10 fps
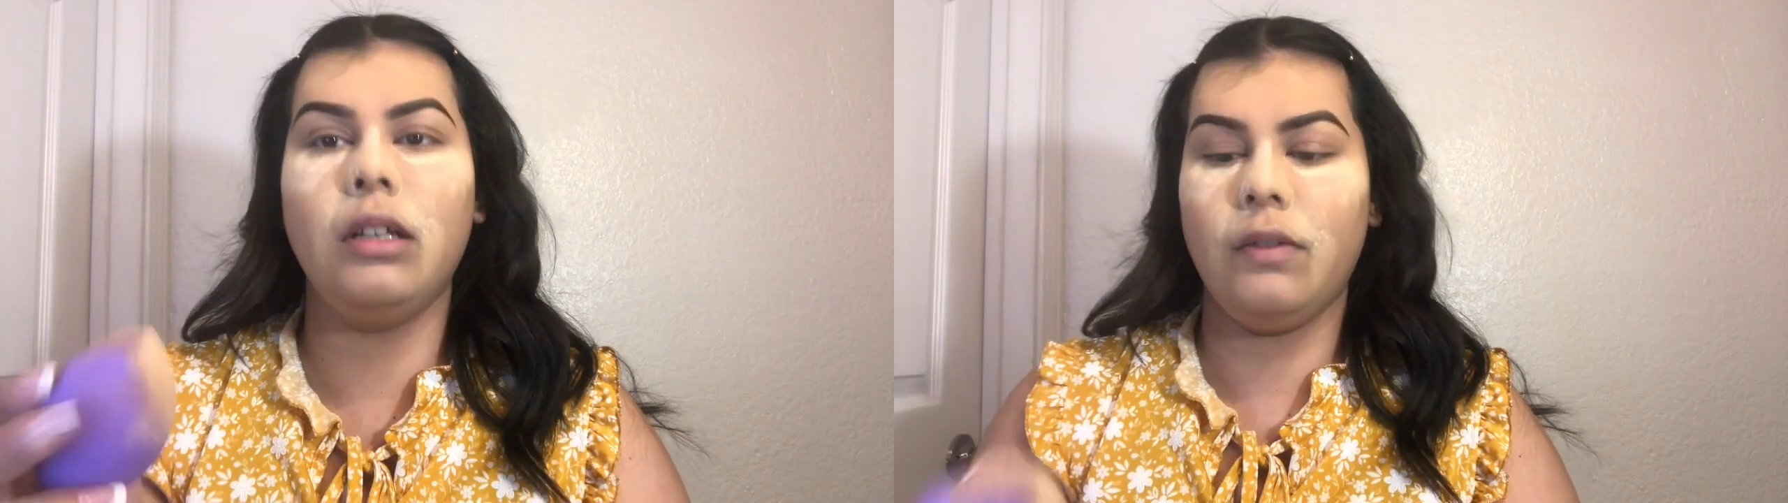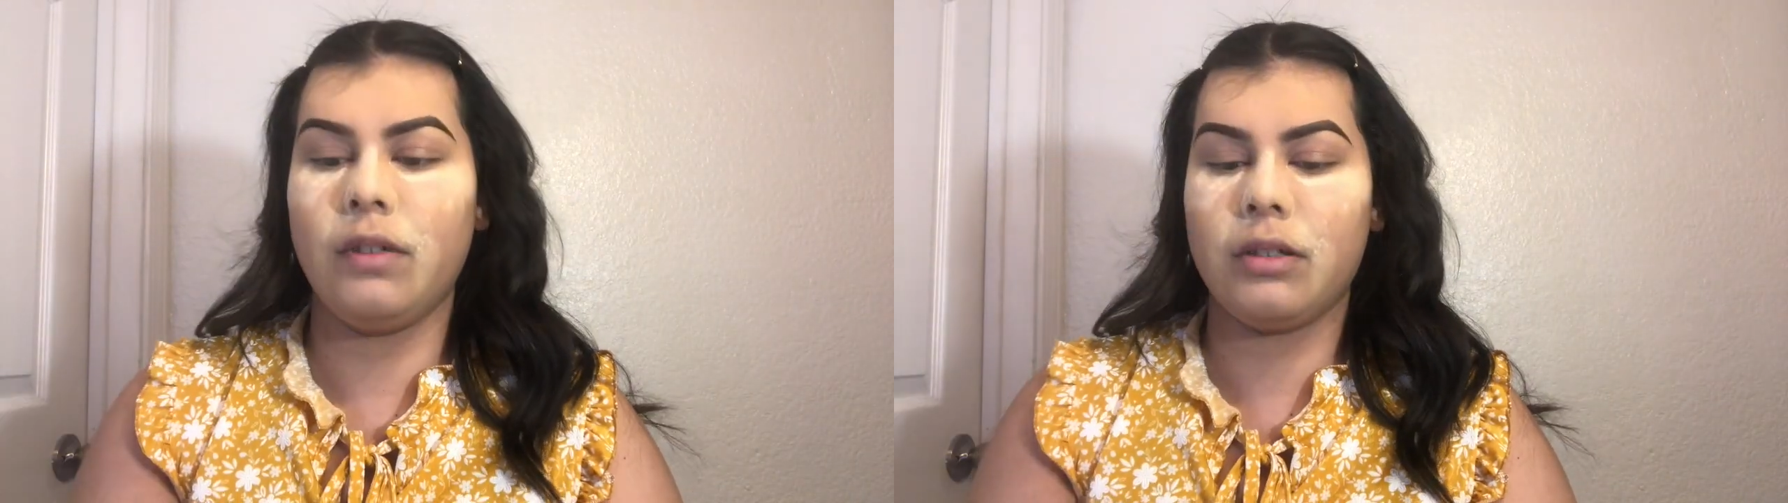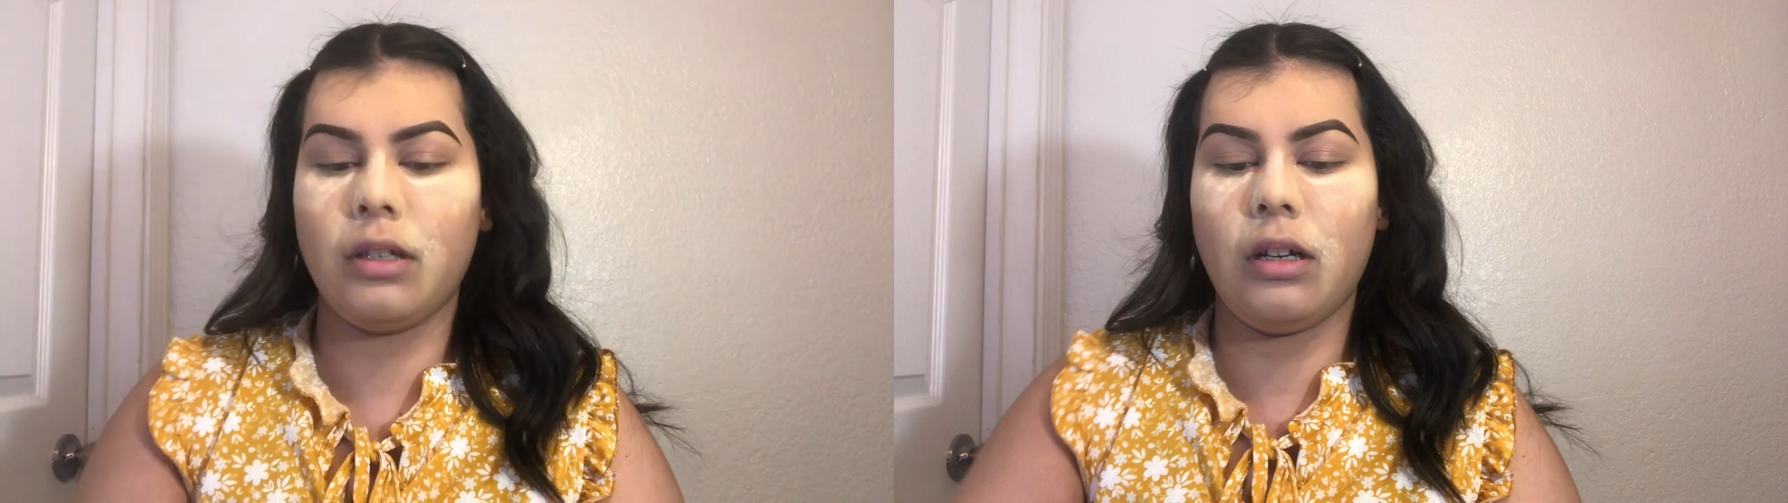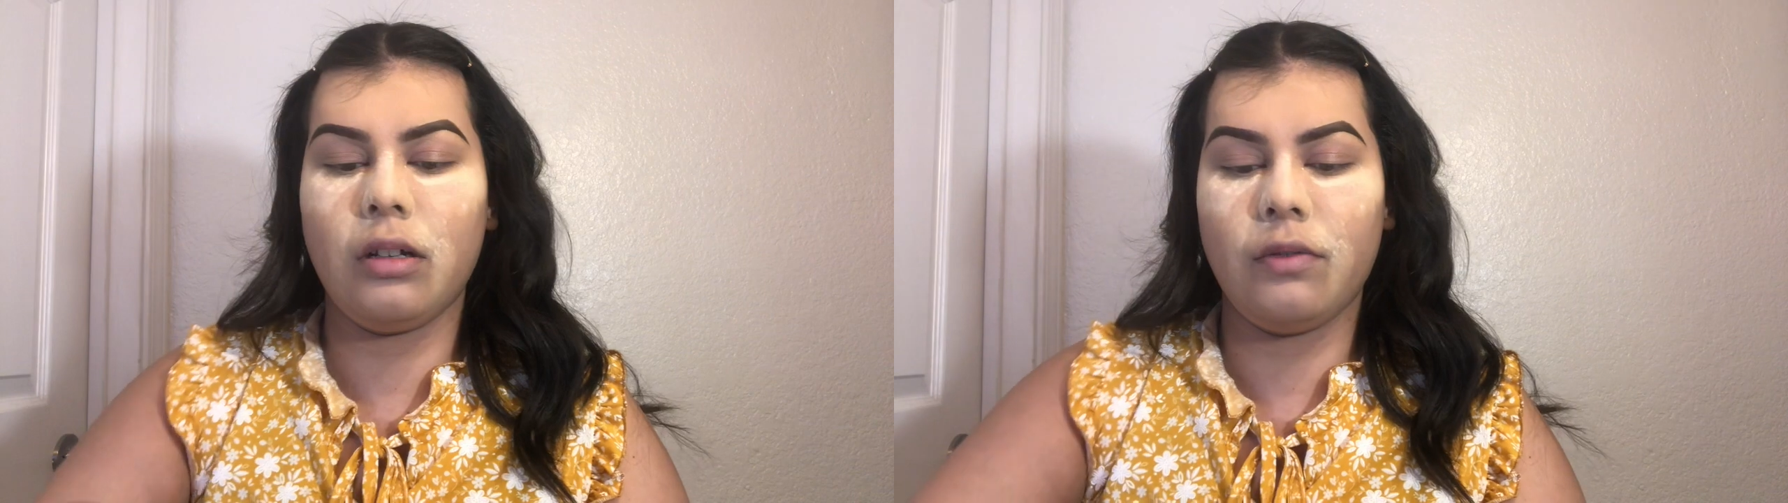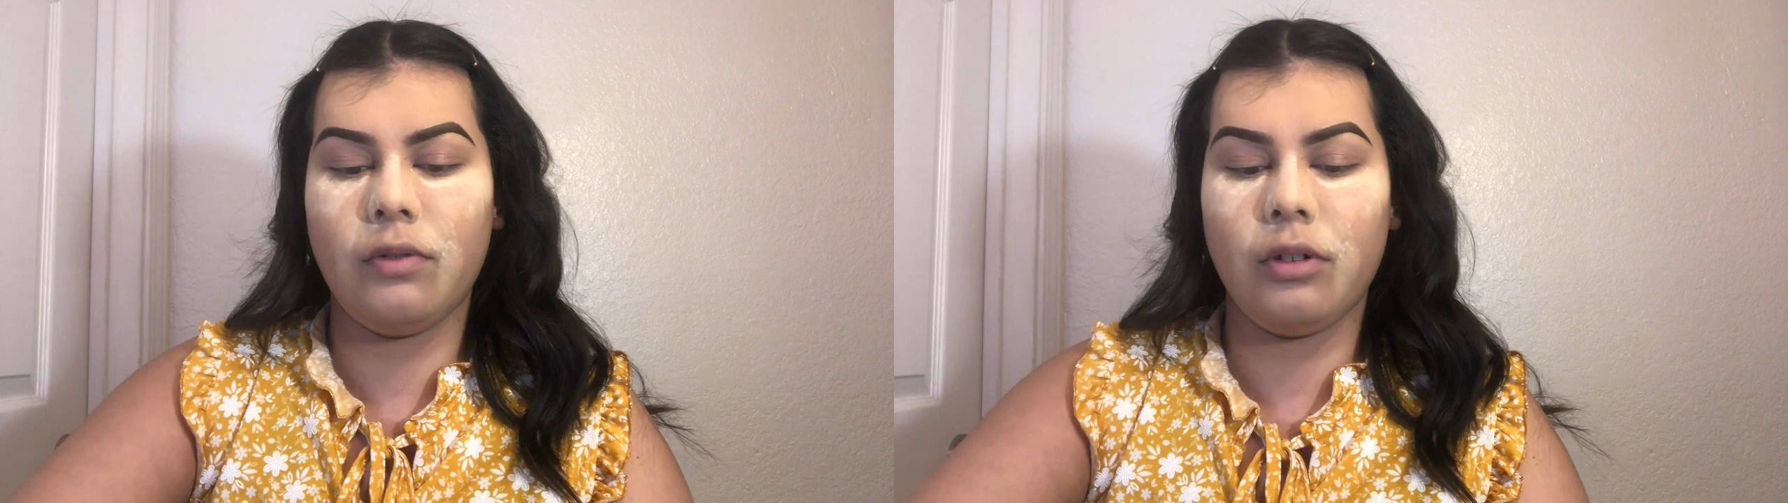leave this
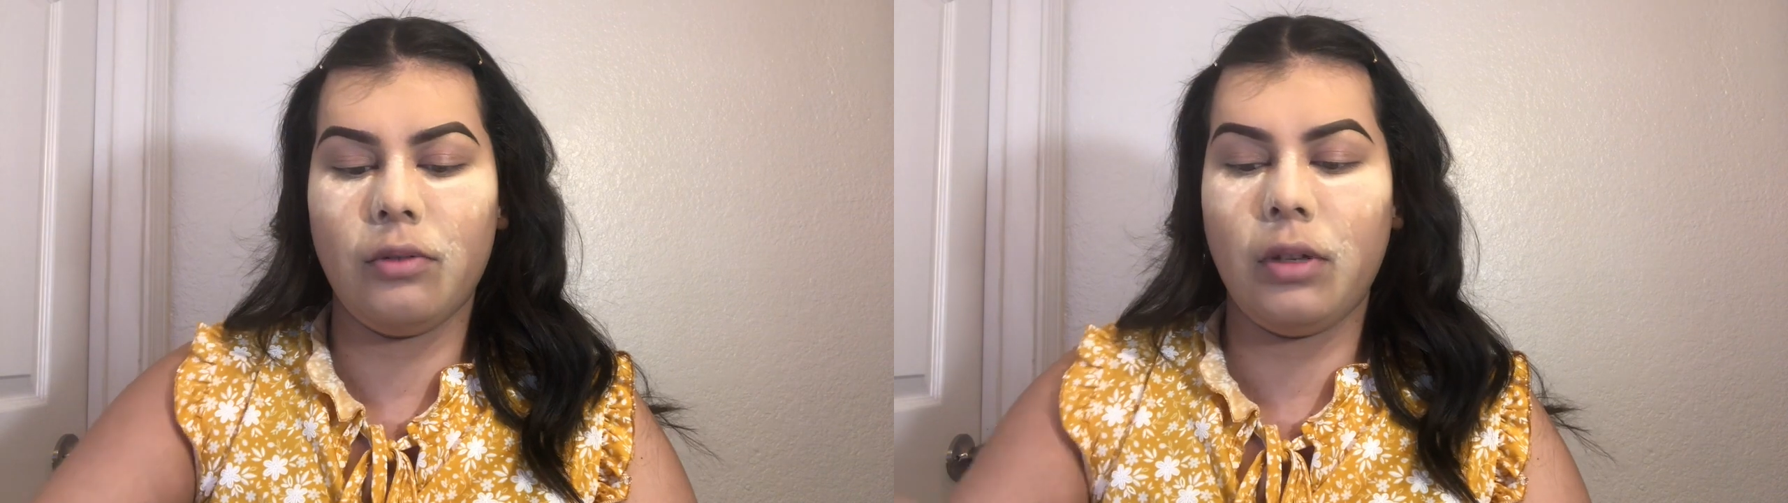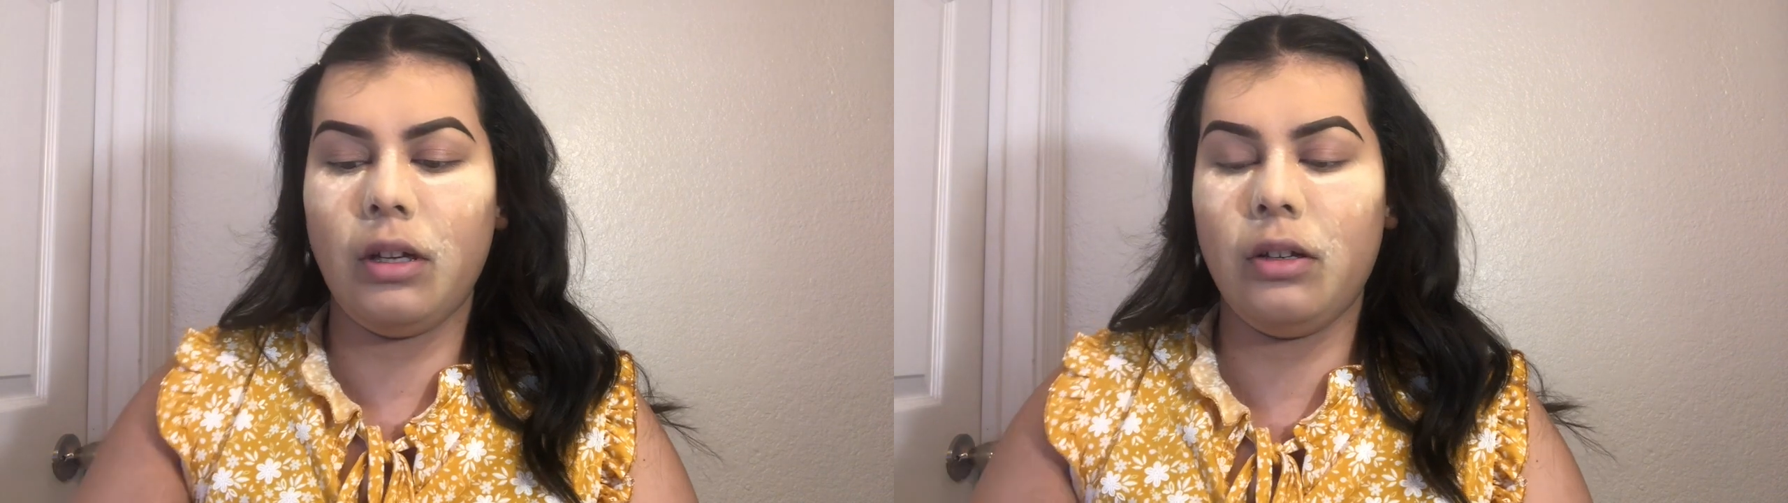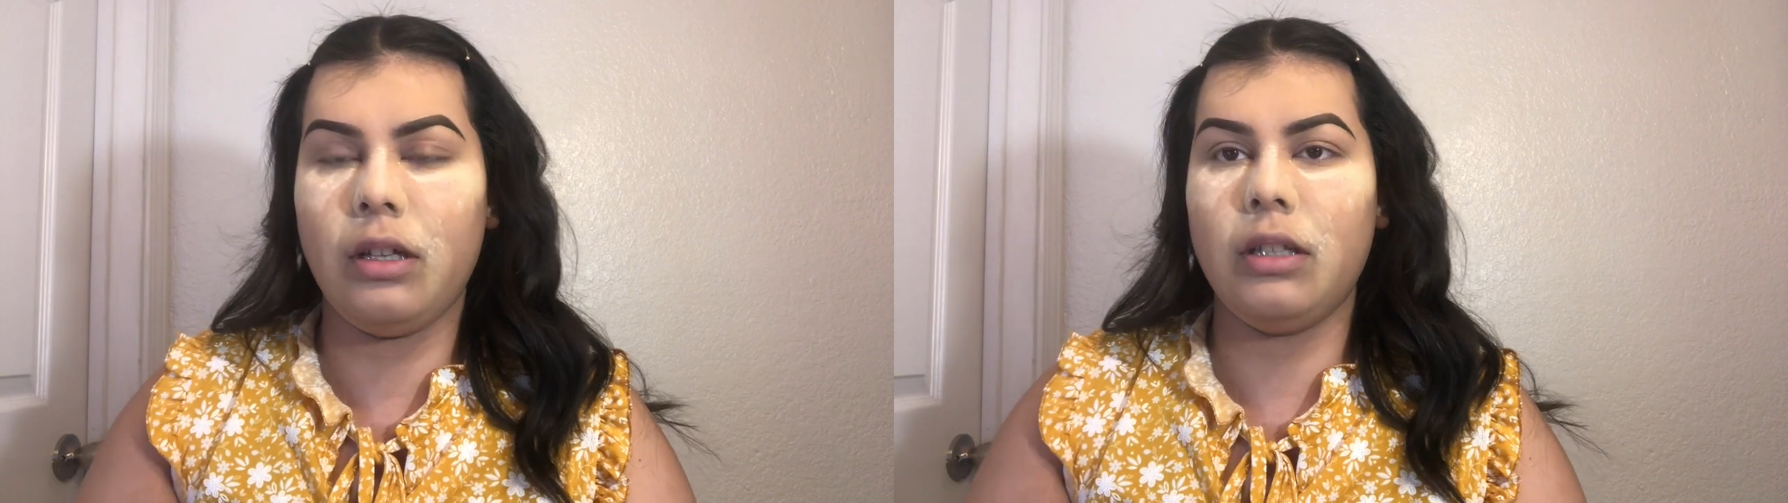on for a while,